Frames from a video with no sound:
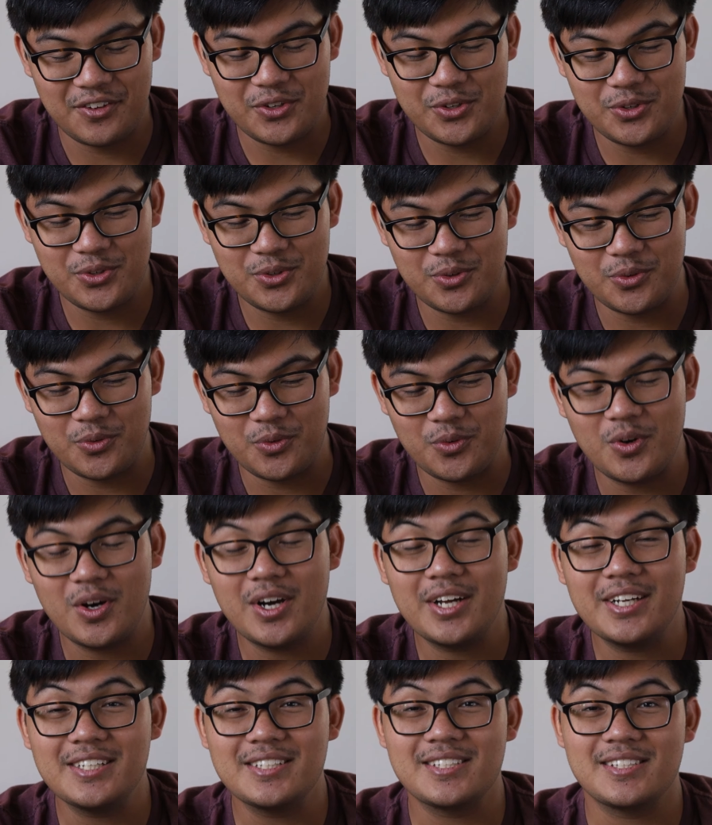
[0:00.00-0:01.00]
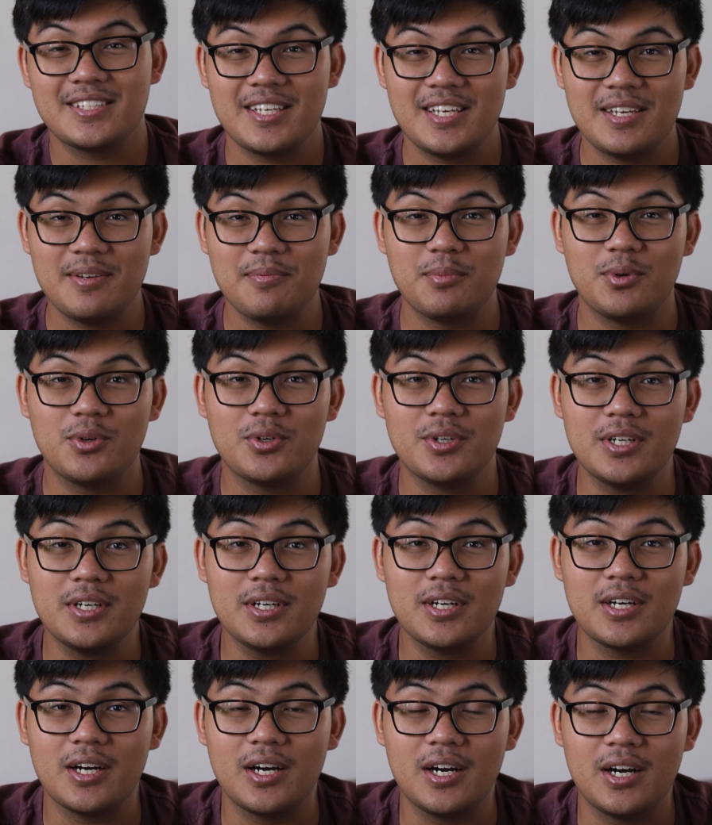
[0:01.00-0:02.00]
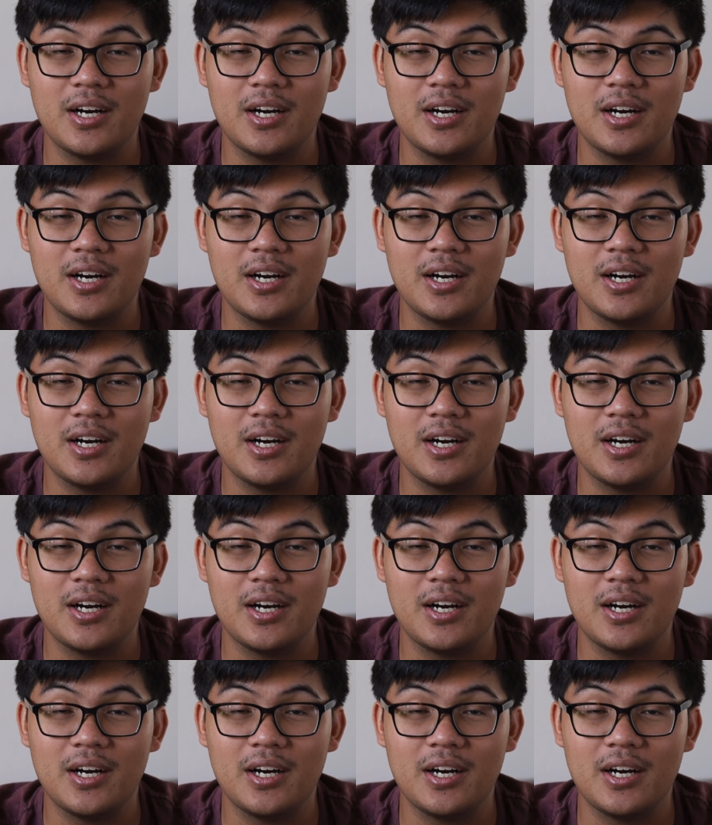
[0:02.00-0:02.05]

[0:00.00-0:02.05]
you want to see more